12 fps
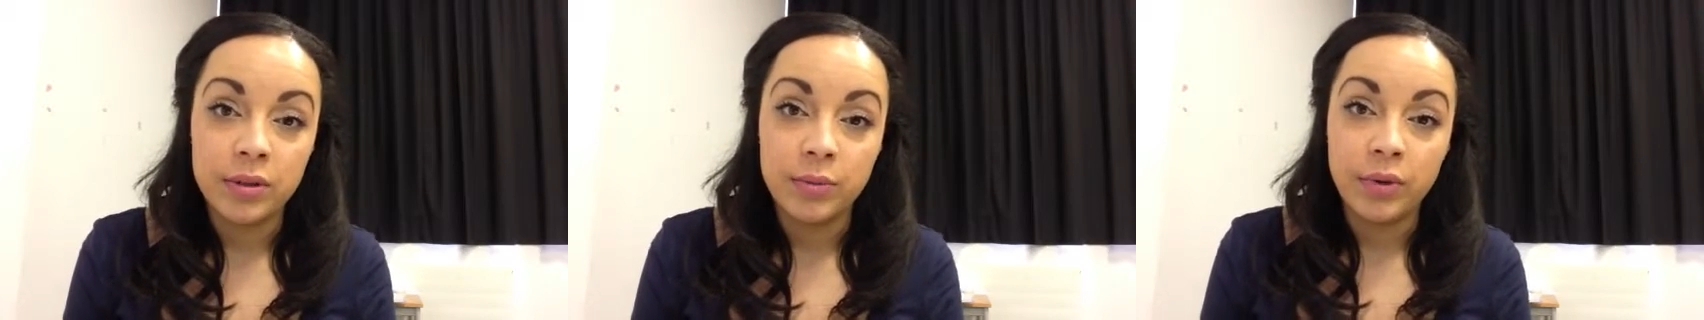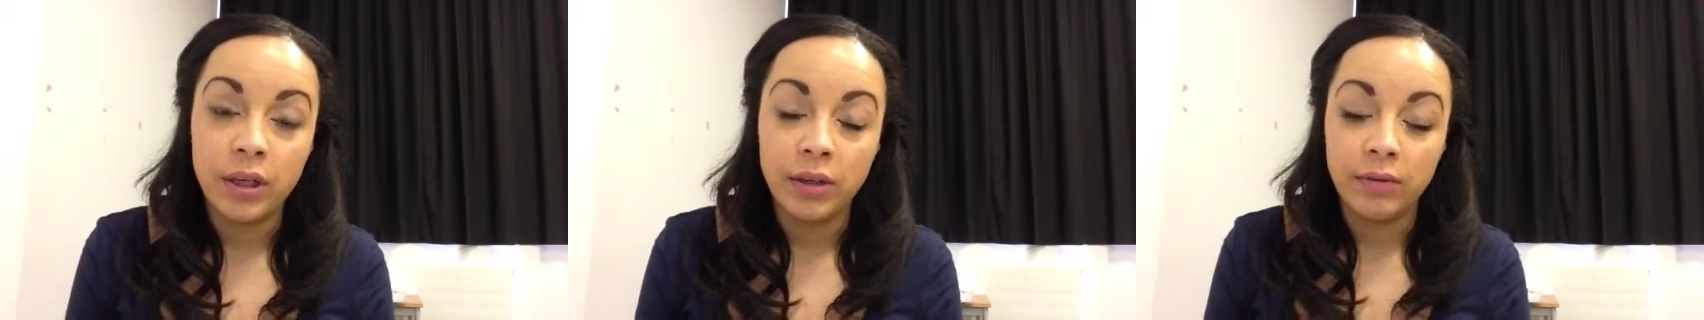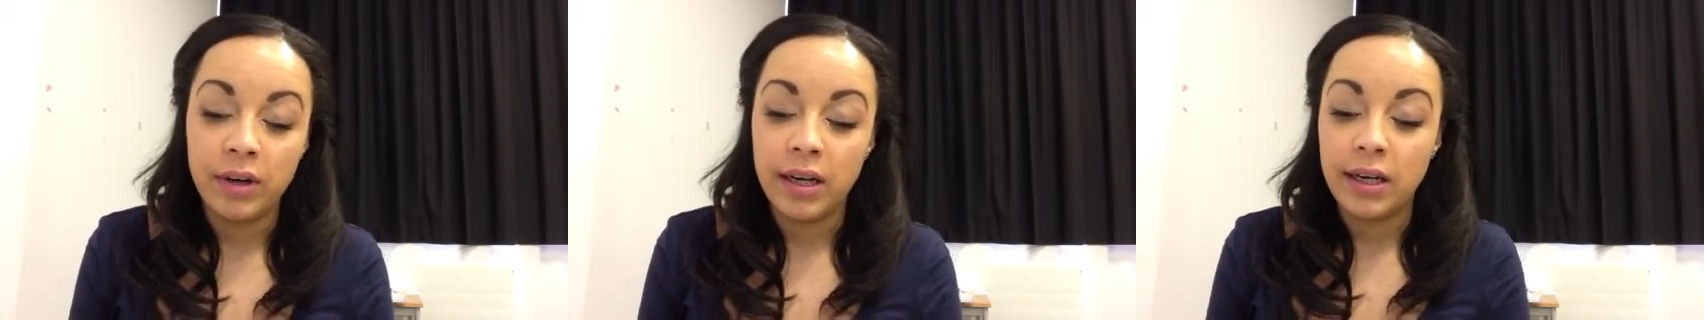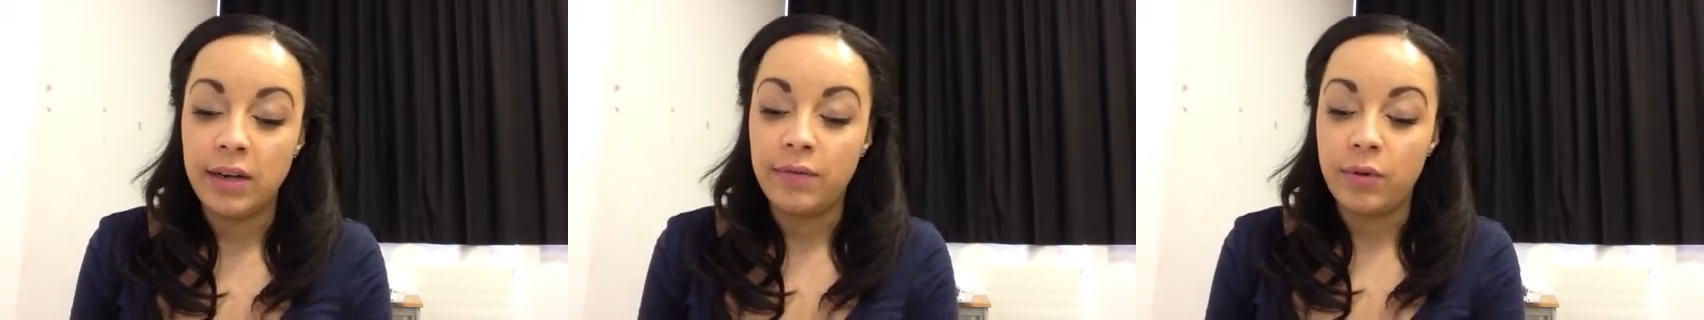bring
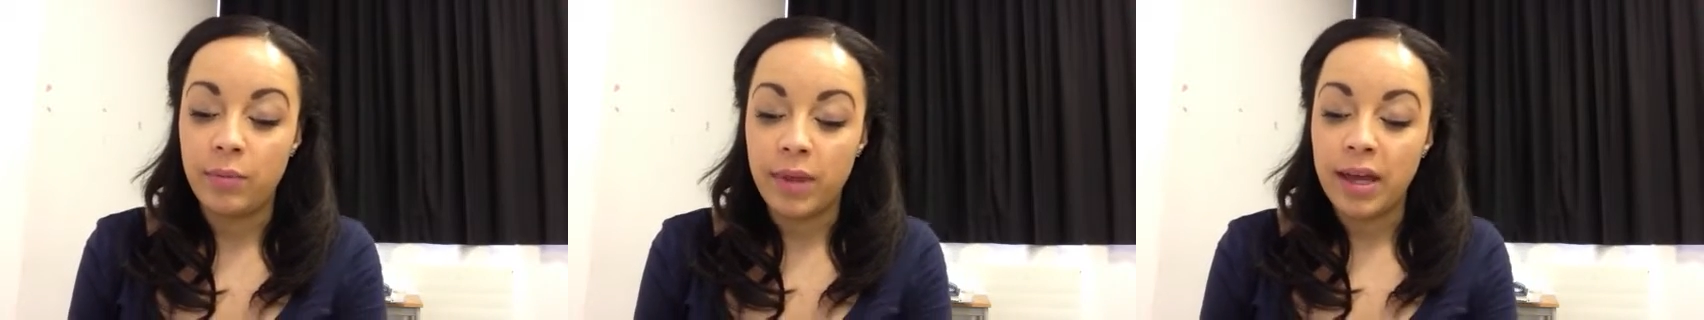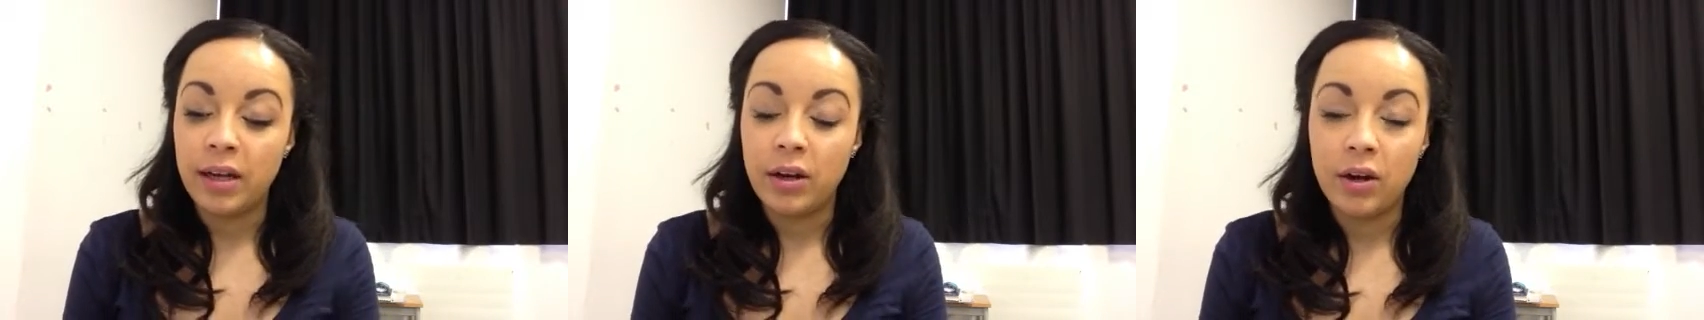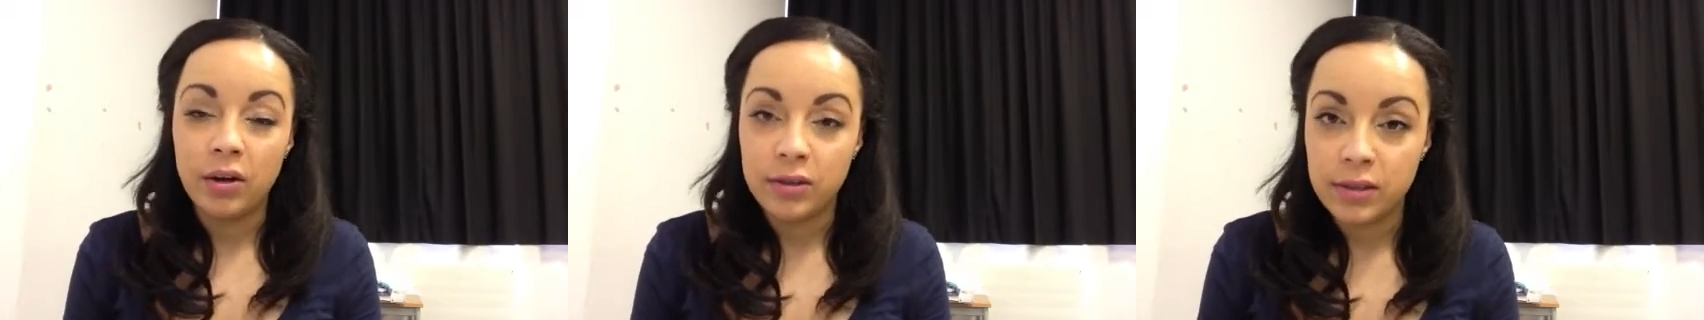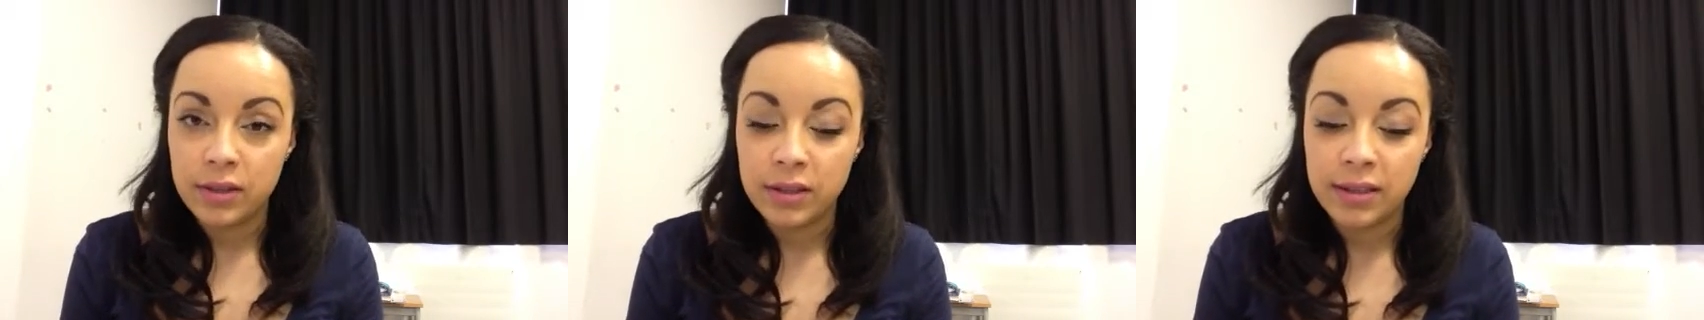really from that
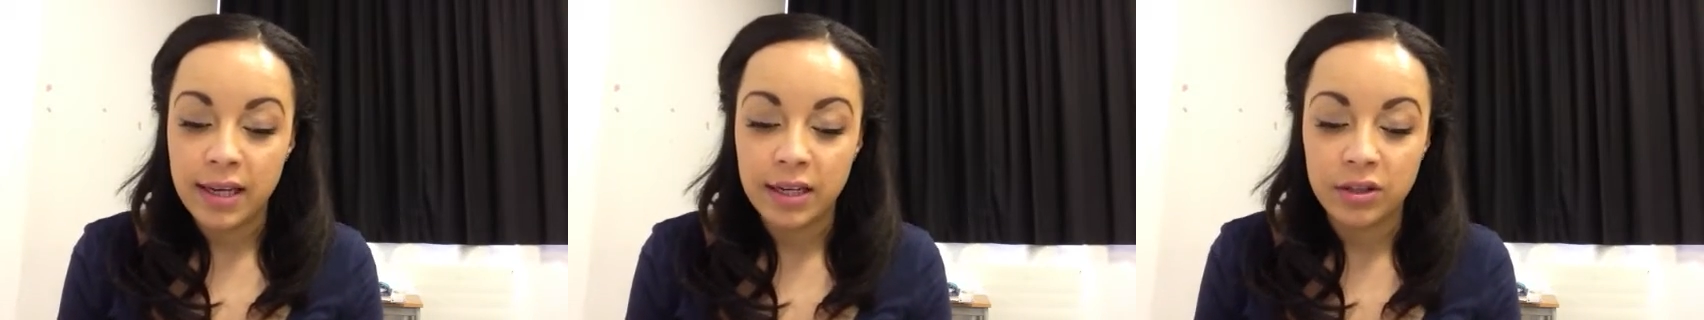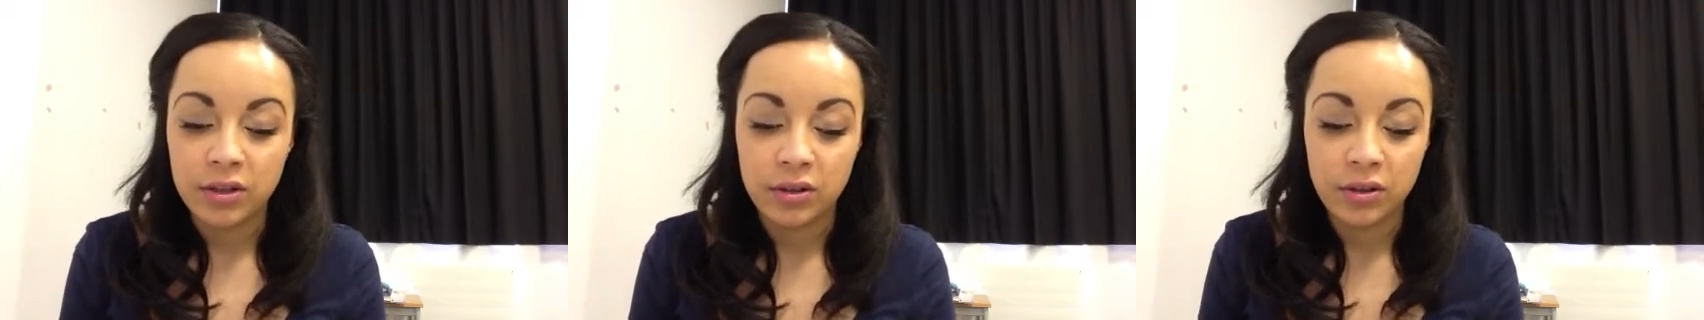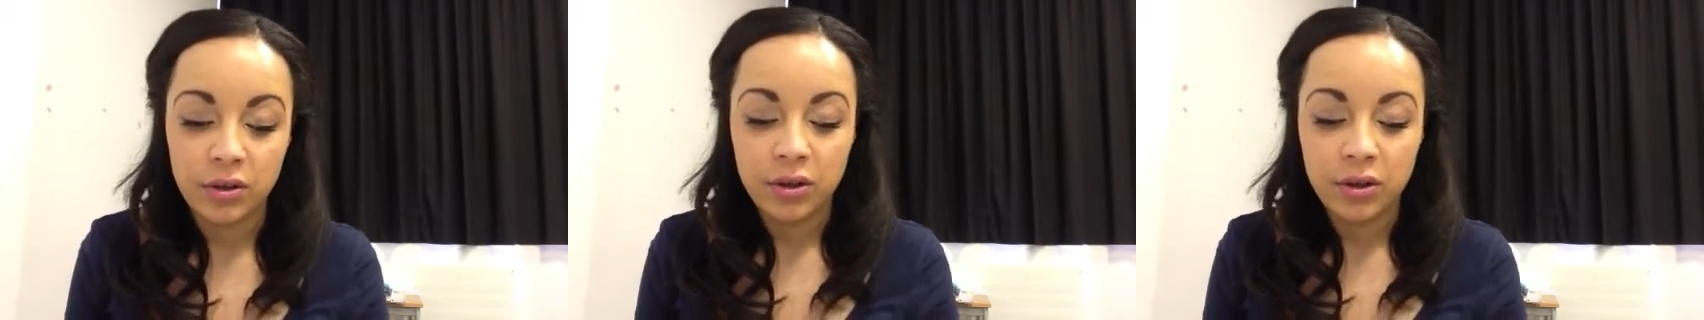last section.